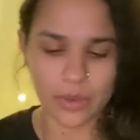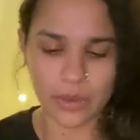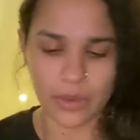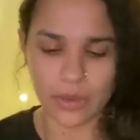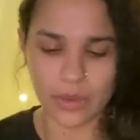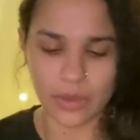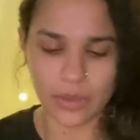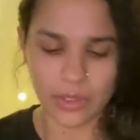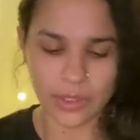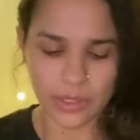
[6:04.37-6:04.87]

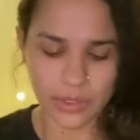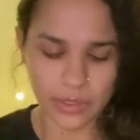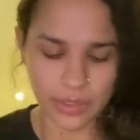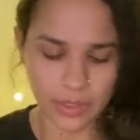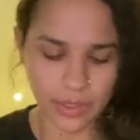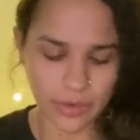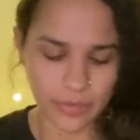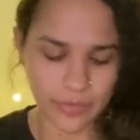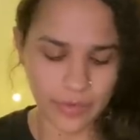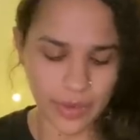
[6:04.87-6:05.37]
Let's
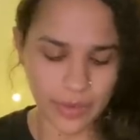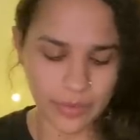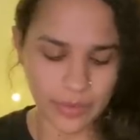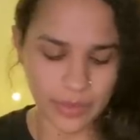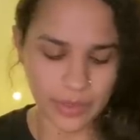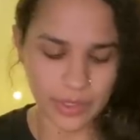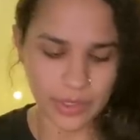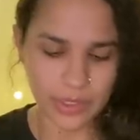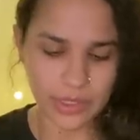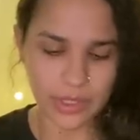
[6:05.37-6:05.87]
clarify
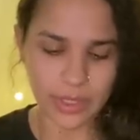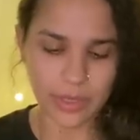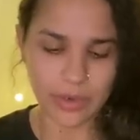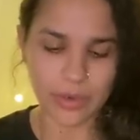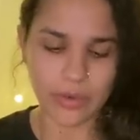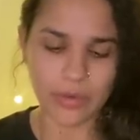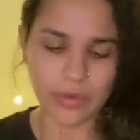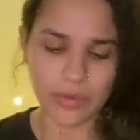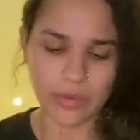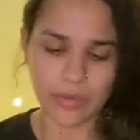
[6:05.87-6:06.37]
with the
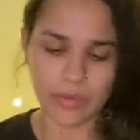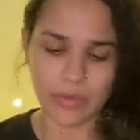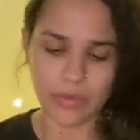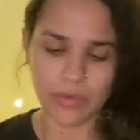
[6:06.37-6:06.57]
tarot.